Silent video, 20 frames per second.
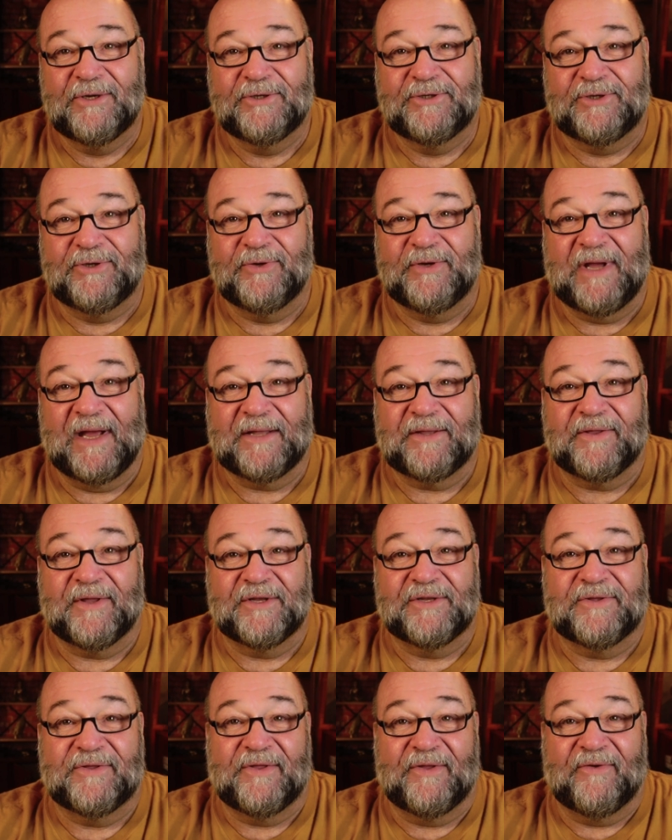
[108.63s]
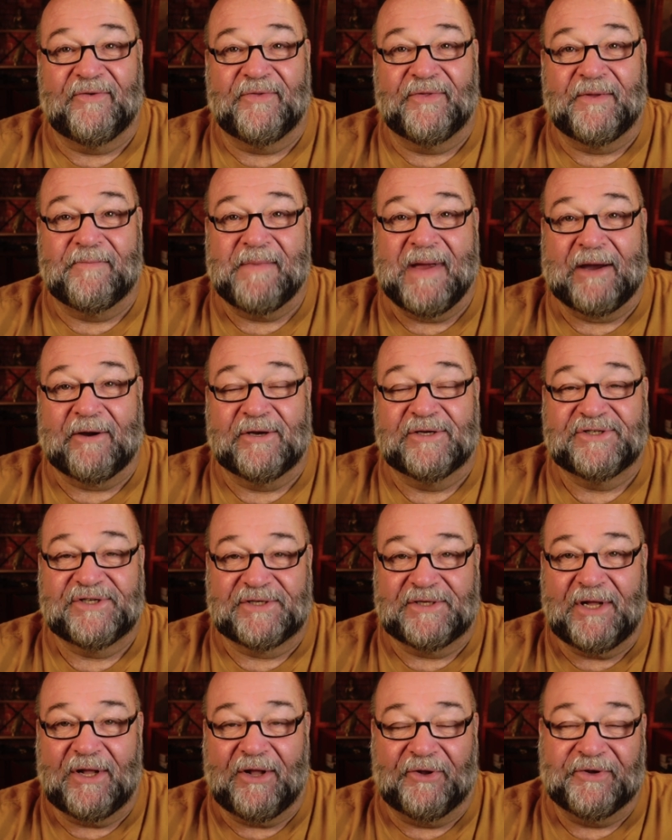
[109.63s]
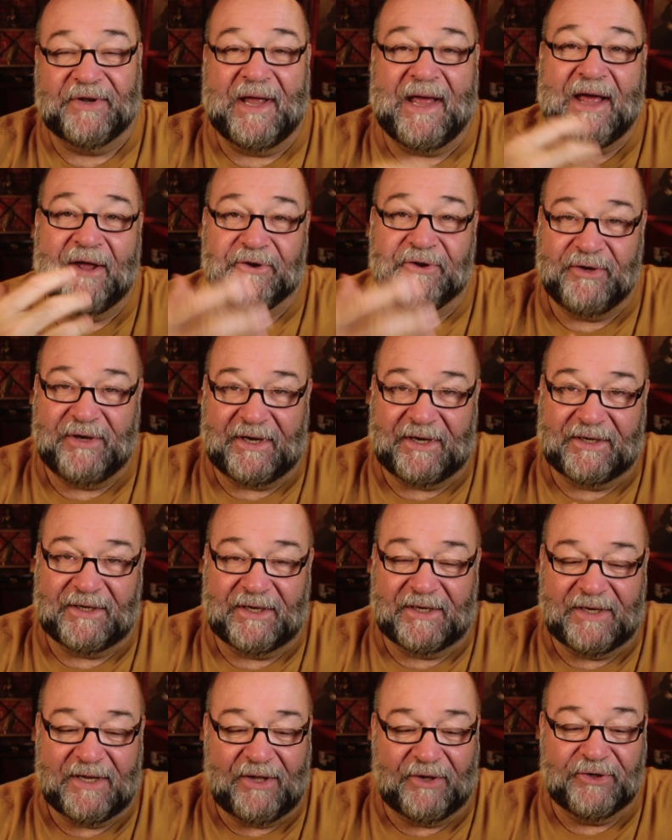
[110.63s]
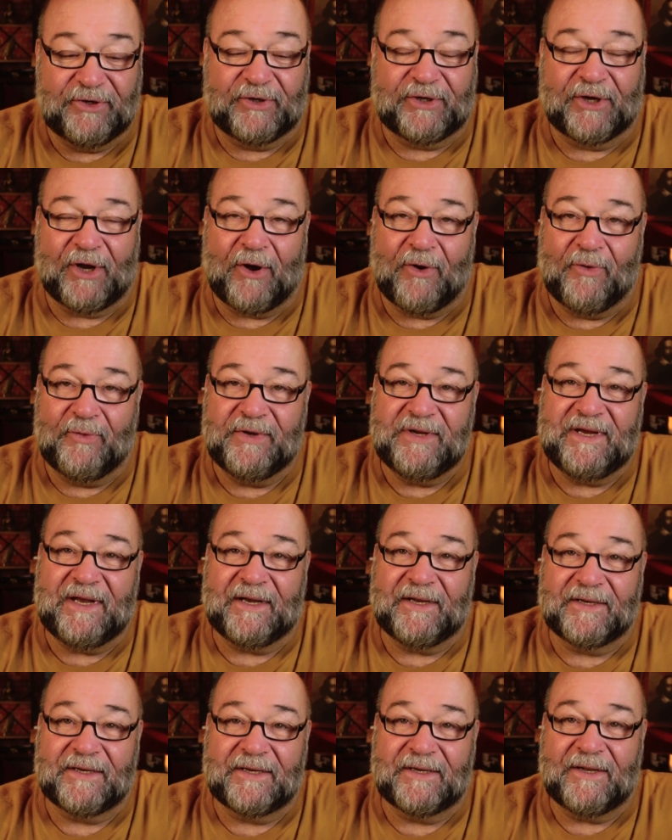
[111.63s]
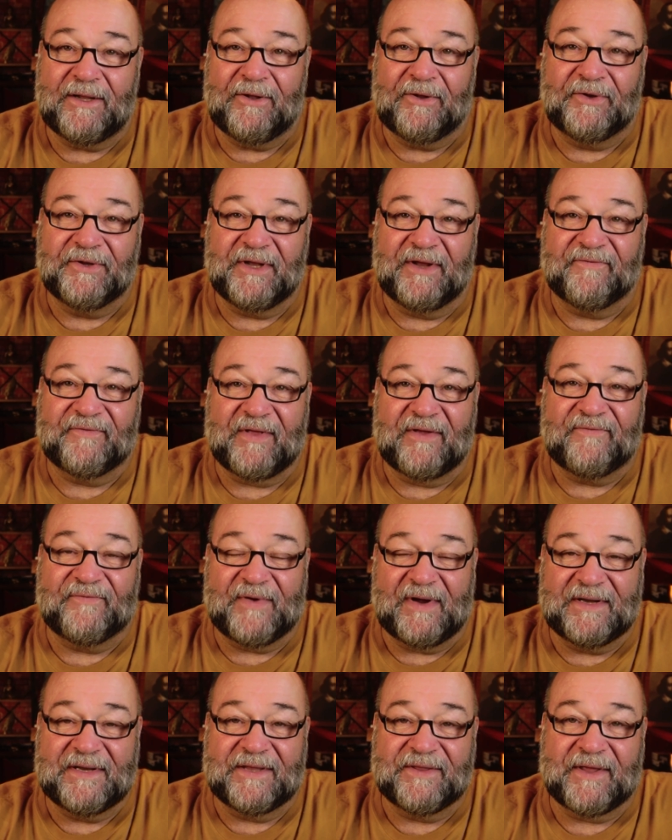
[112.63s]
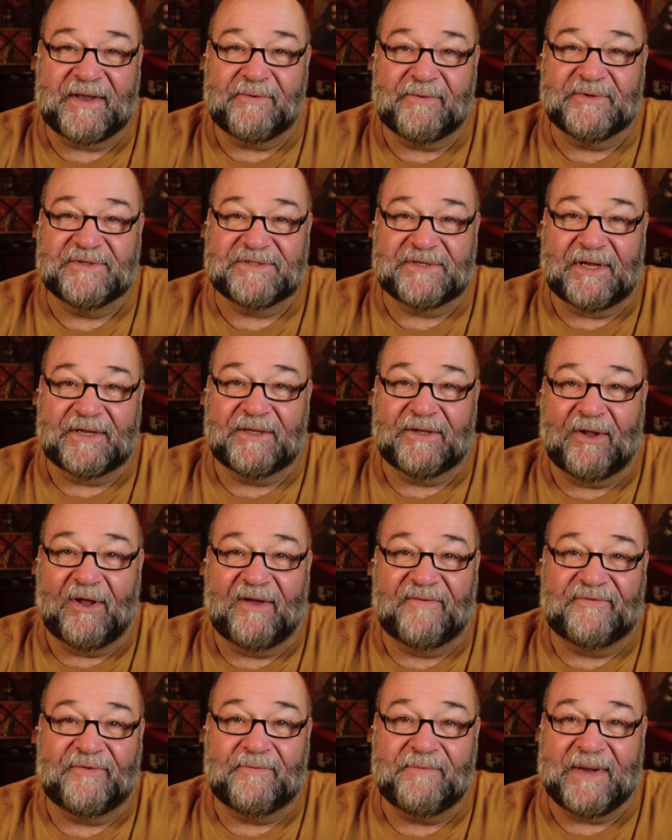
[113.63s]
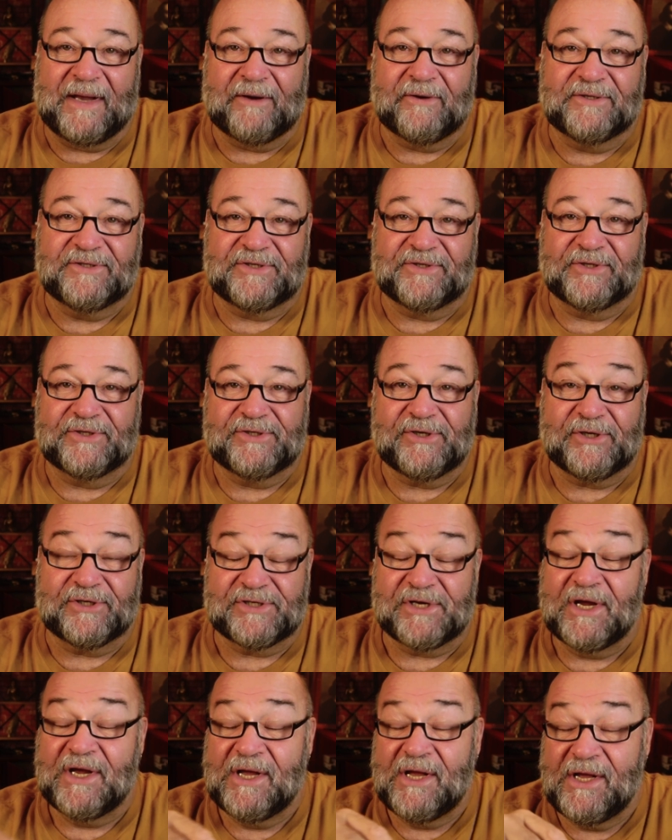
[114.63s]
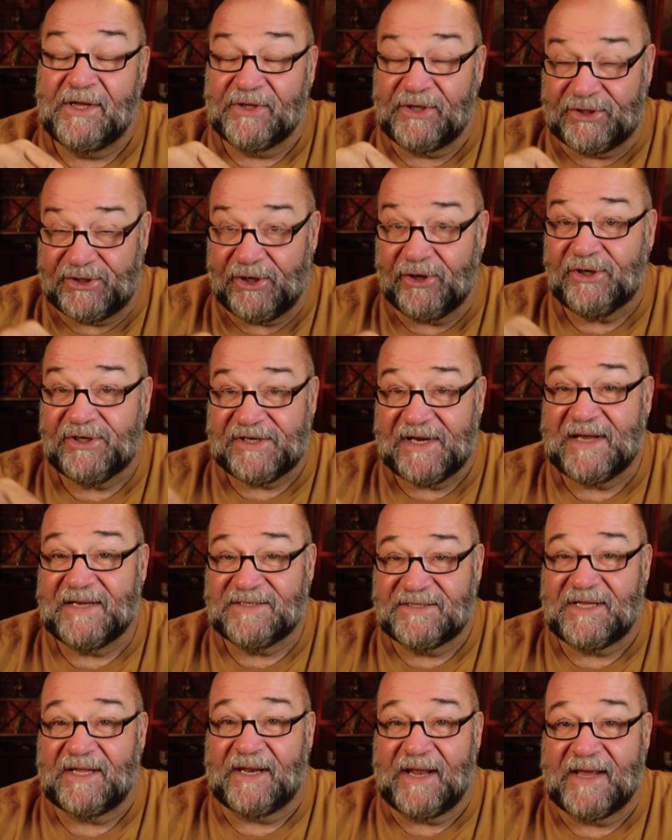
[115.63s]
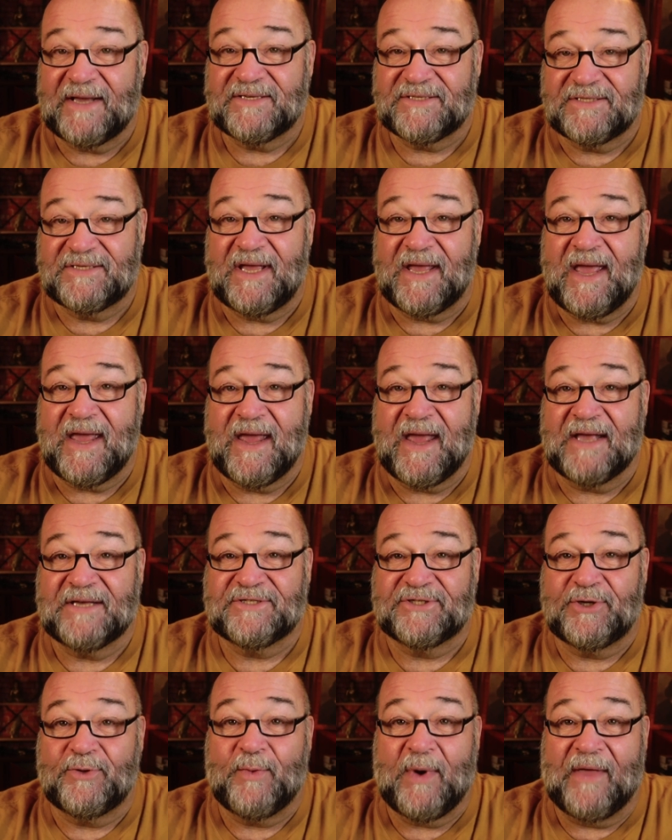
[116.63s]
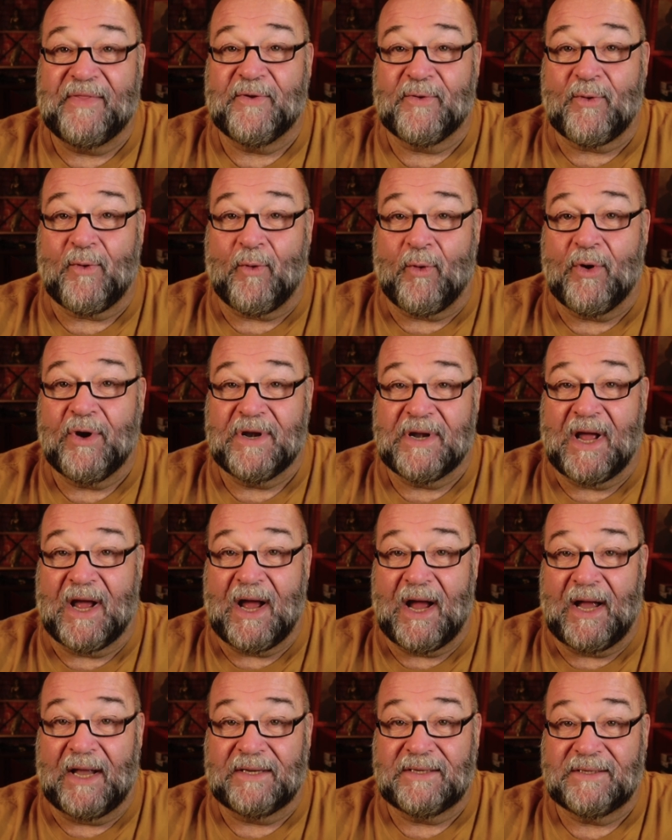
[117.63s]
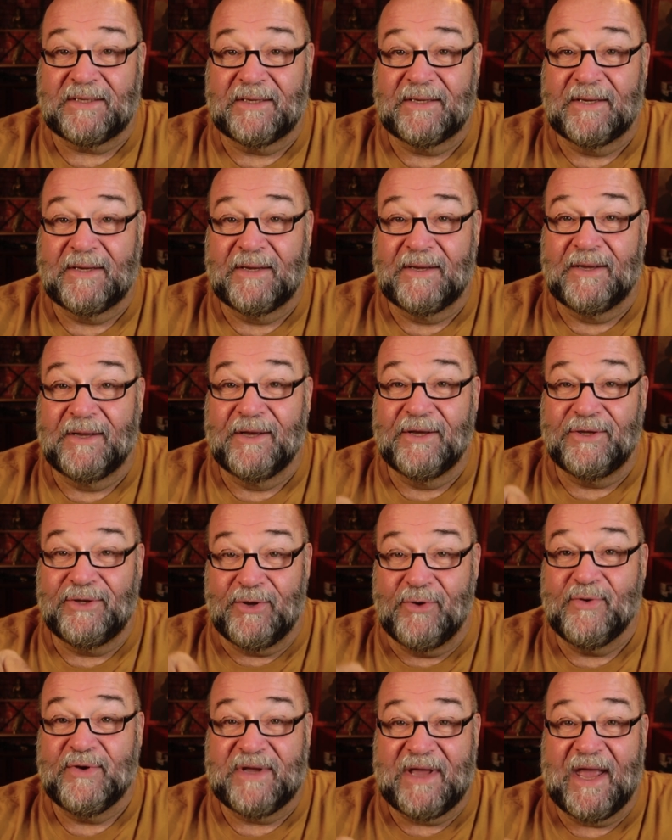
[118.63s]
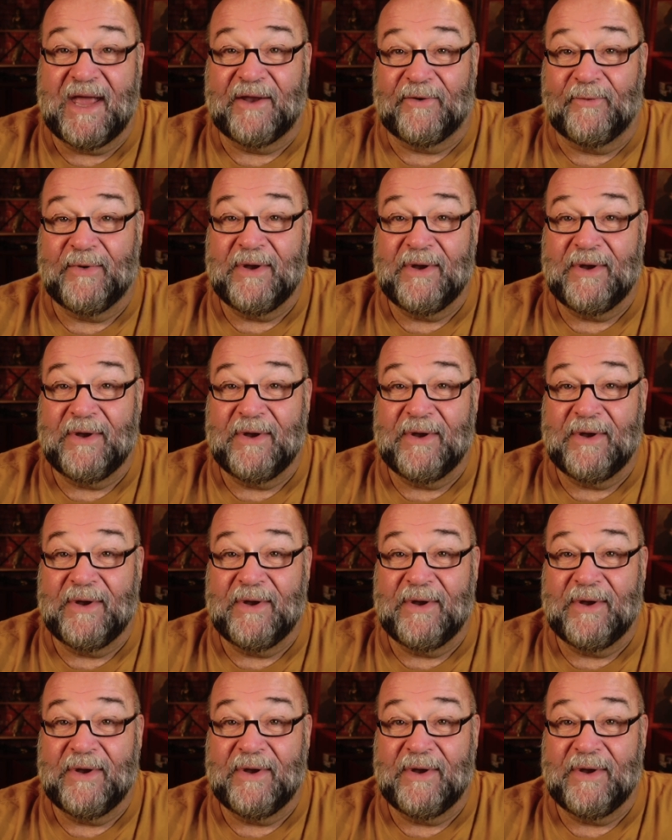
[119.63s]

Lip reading: to get the marriage annulled. Now, how do you get it annulled? You can only get it annulled if they find that it was an unlawful marriage in the church. The church has the last say as to whether or not you can